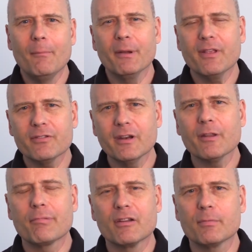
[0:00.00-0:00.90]
But there's
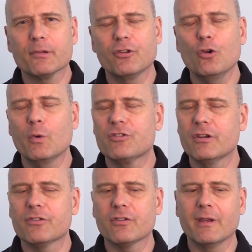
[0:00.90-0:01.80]
another principle, too, which
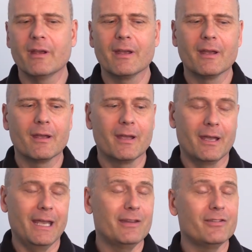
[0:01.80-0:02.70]
is
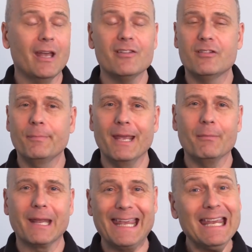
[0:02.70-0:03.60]
it's nice to be
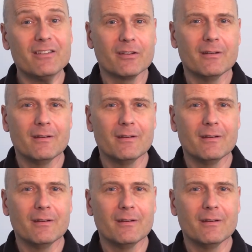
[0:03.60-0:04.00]
able to eat.